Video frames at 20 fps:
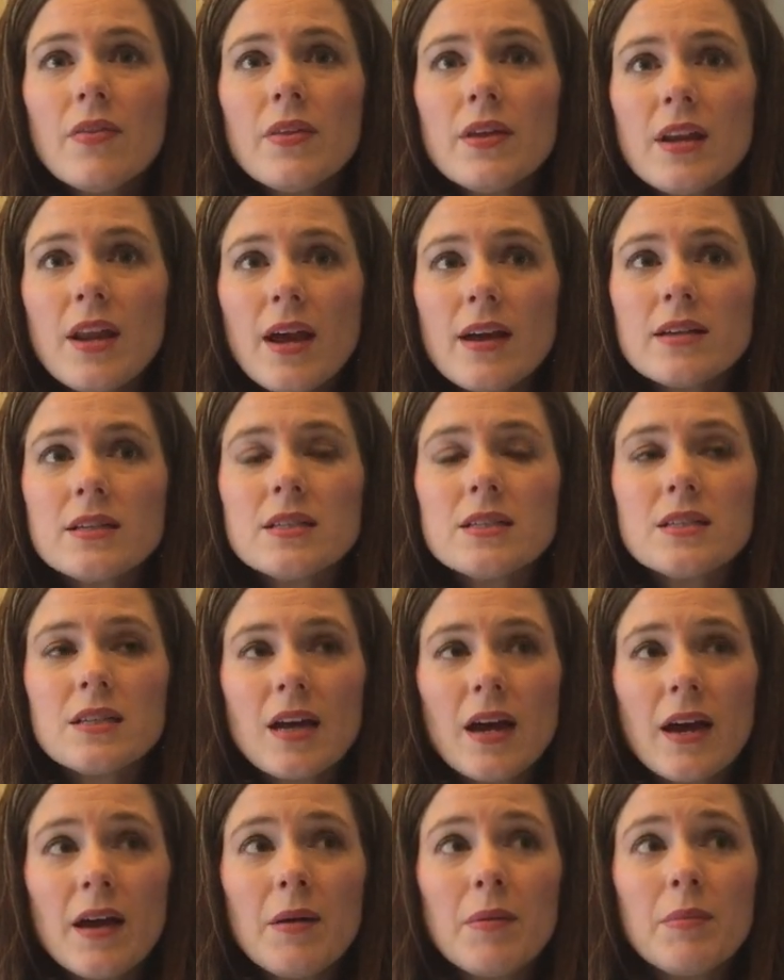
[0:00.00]
The next
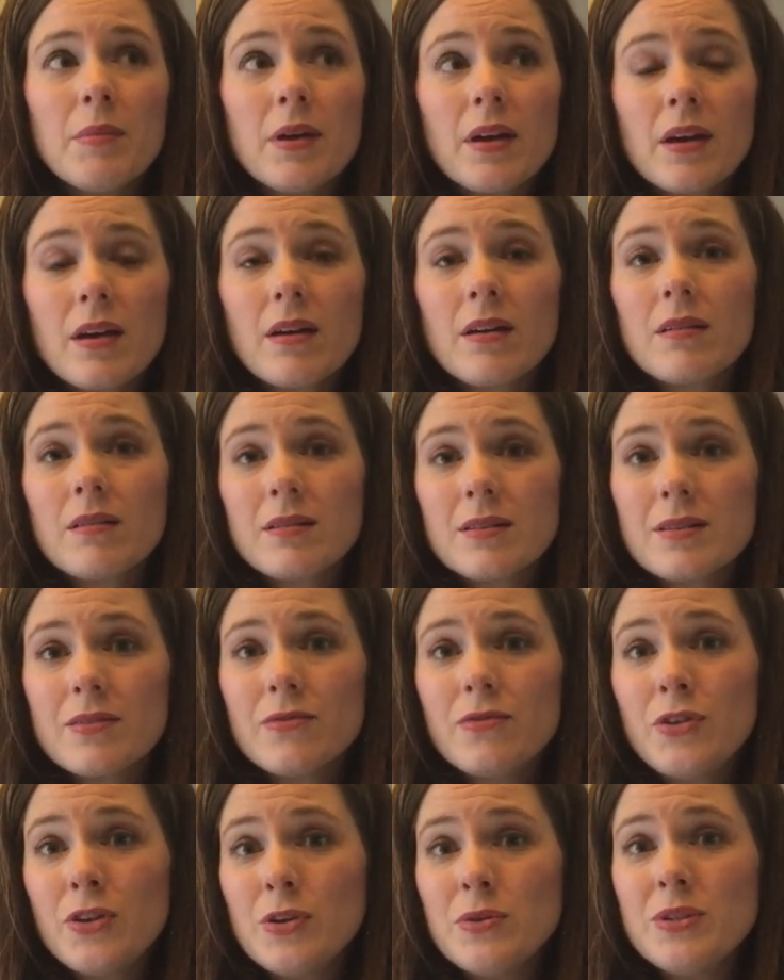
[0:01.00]

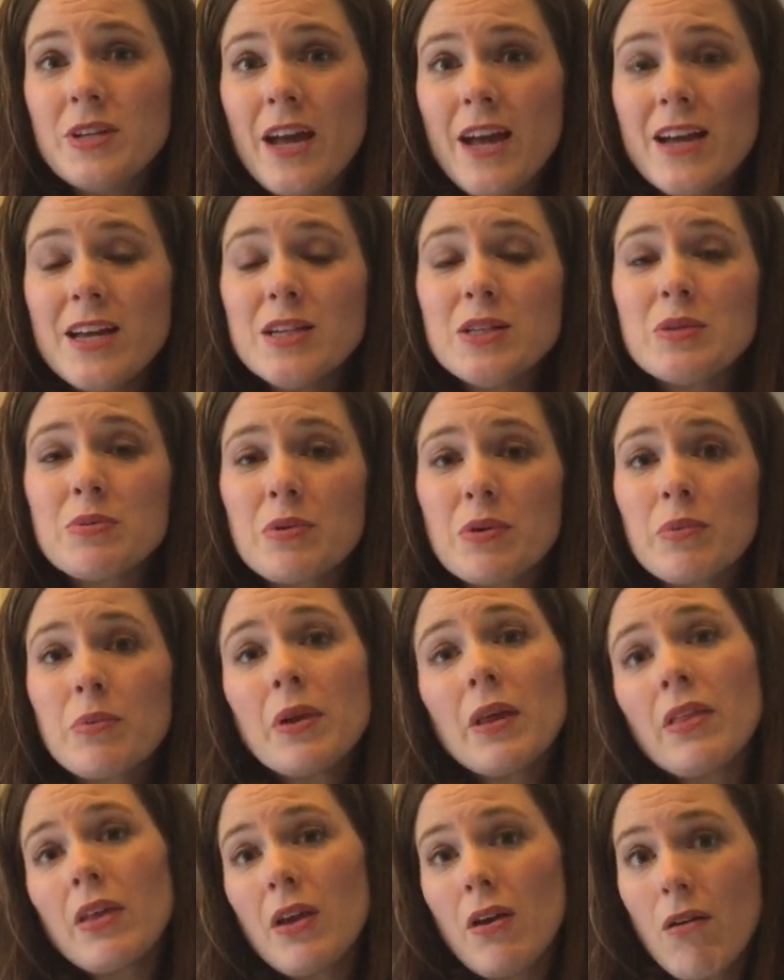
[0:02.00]
few days were
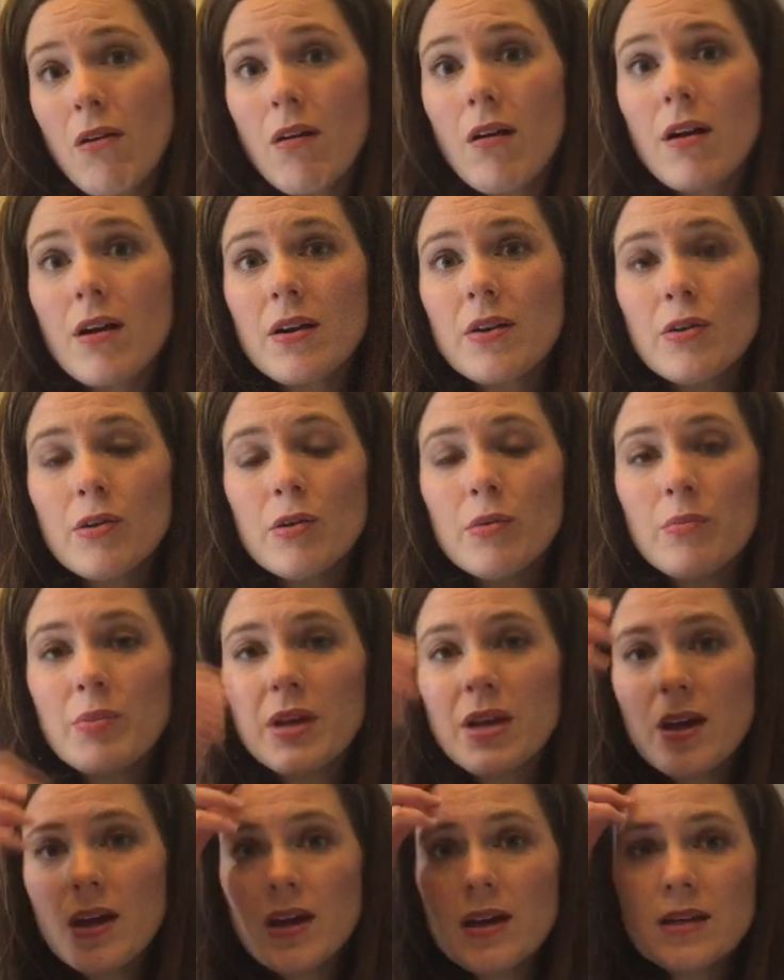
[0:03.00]
really hard
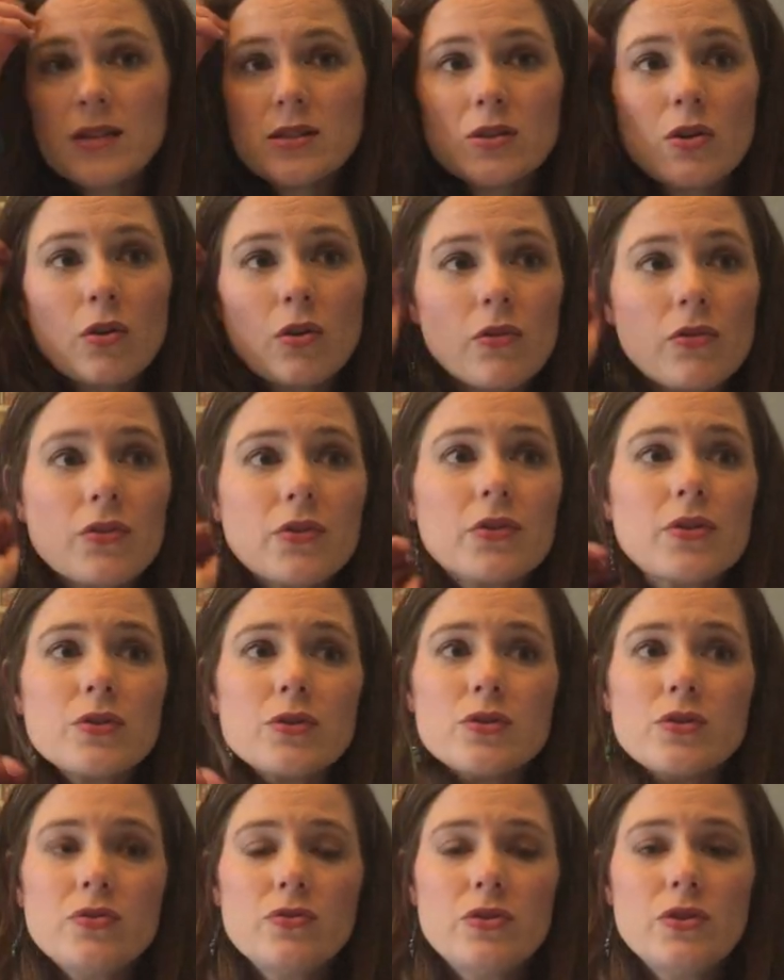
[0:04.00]
because over
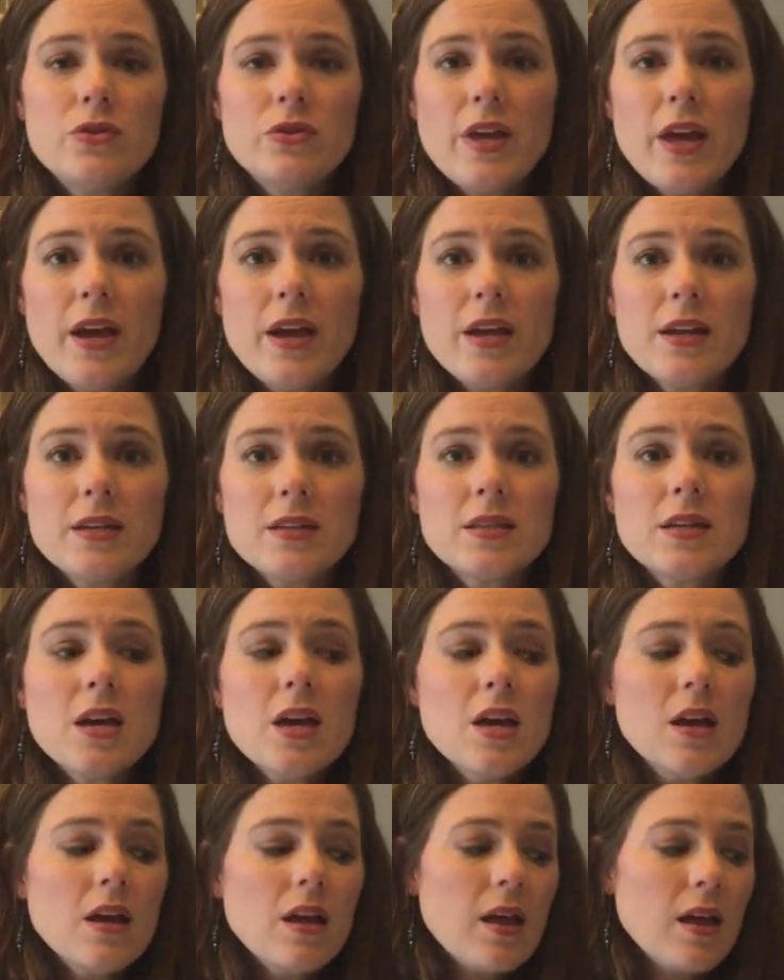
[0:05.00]
those few days,
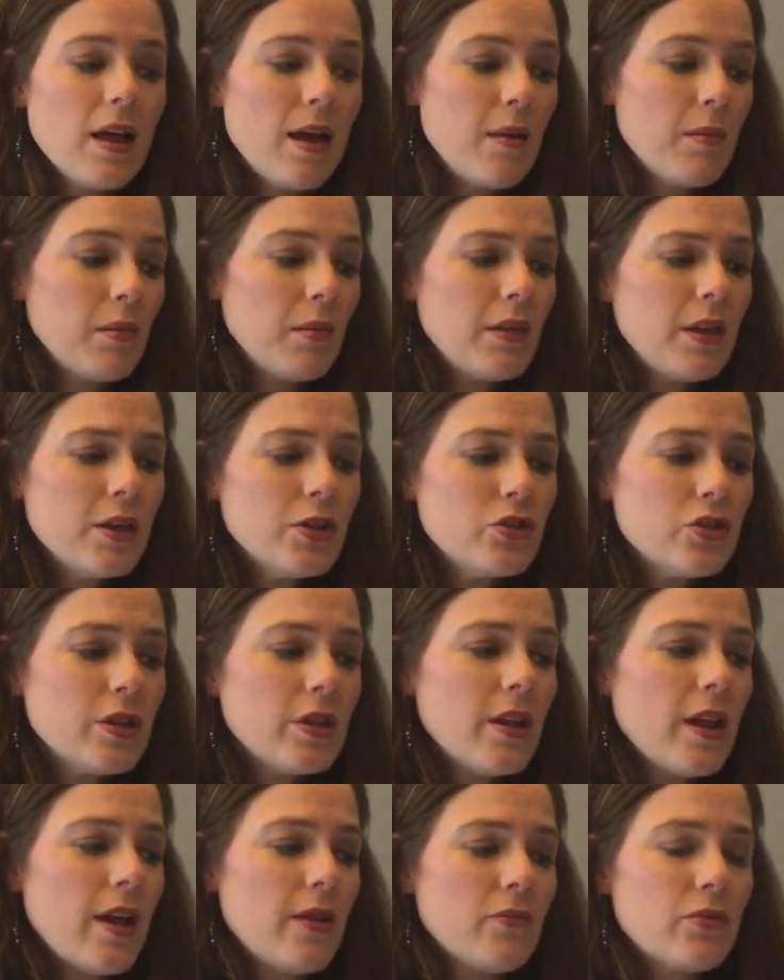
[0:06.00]

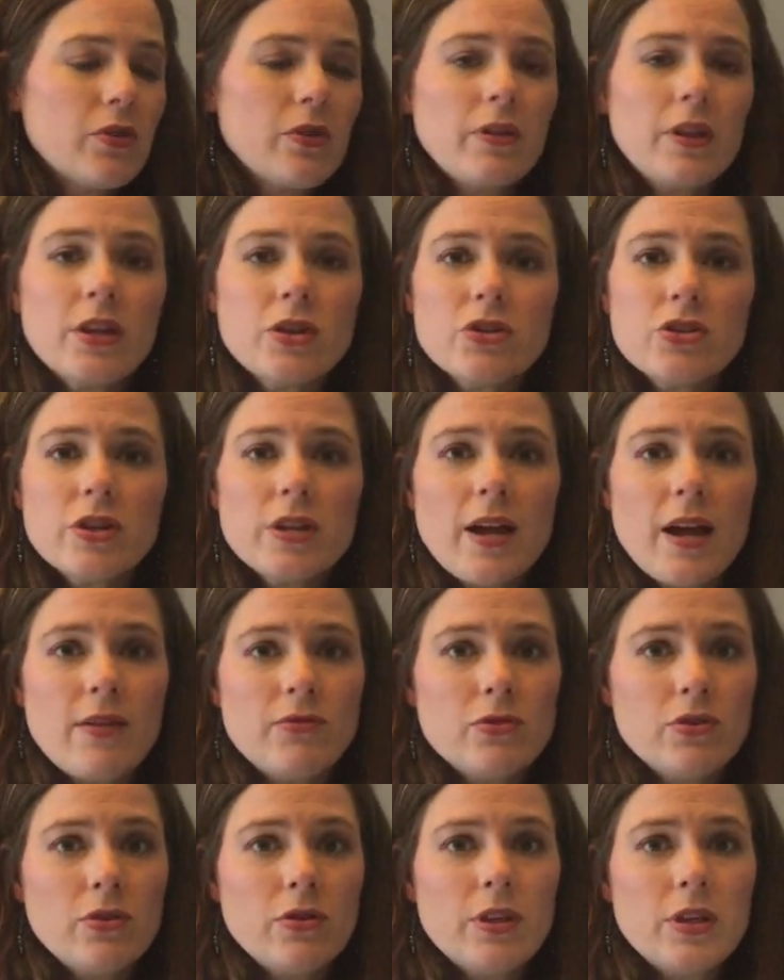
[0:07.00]
lesion after lesion
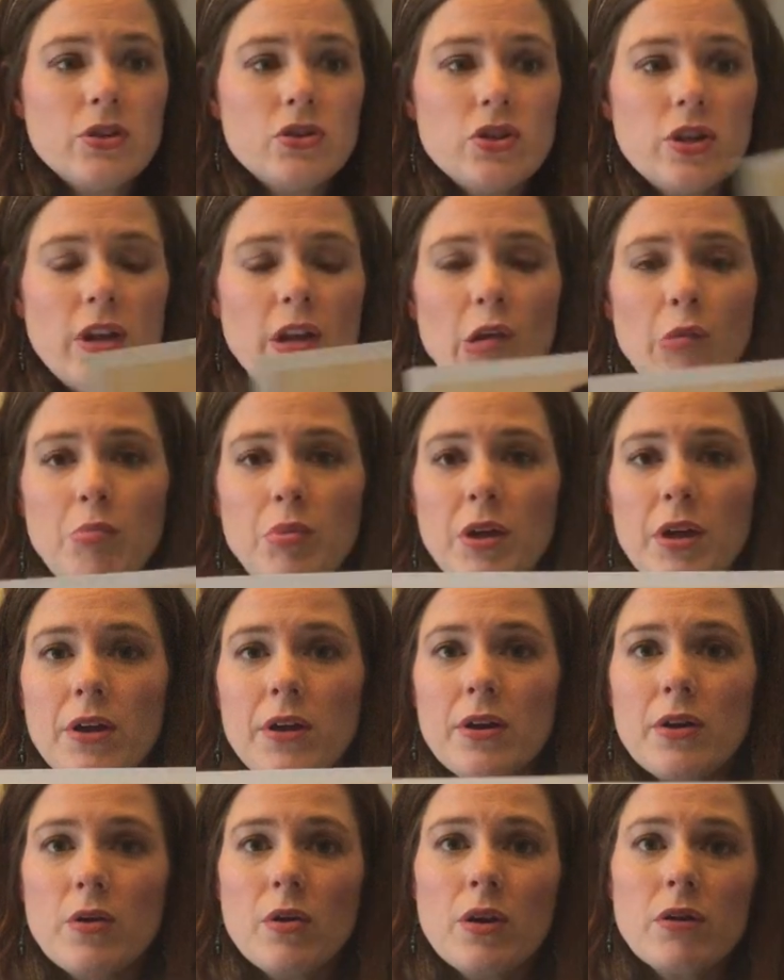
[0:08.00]
after lesion
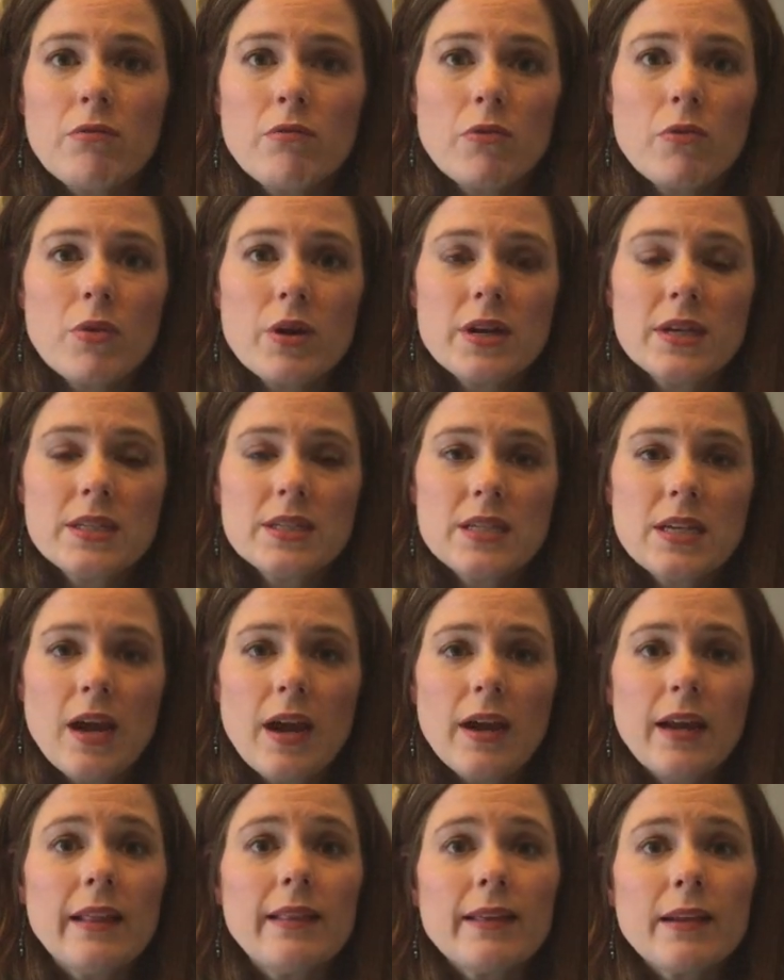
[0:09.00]
appeared on Rory's
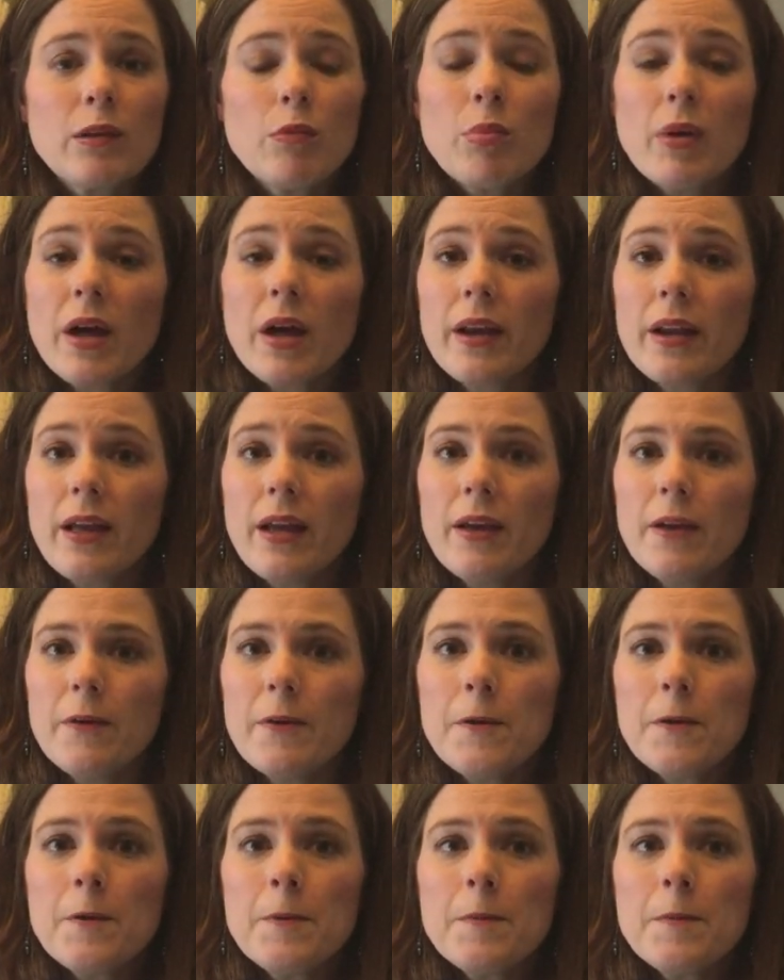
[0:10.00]
tiny little body.